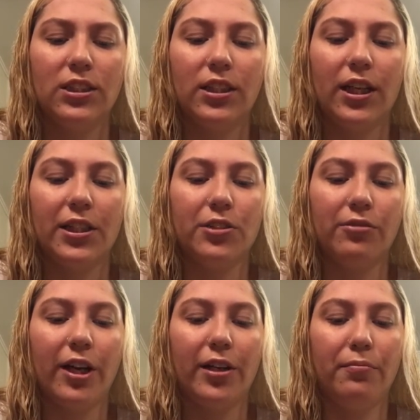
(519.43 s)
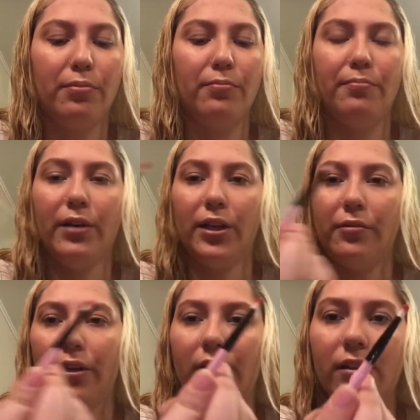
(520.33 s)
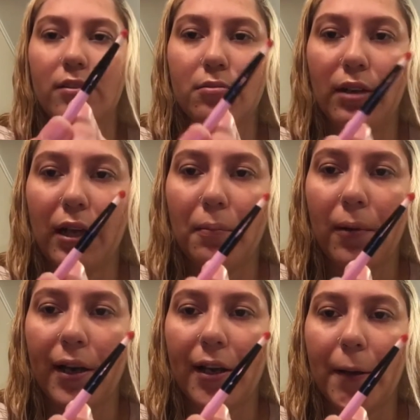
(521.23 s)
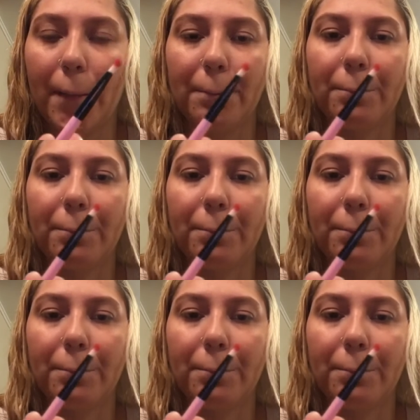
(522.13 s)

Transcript: Nice red, by the way. It's wicked pretty.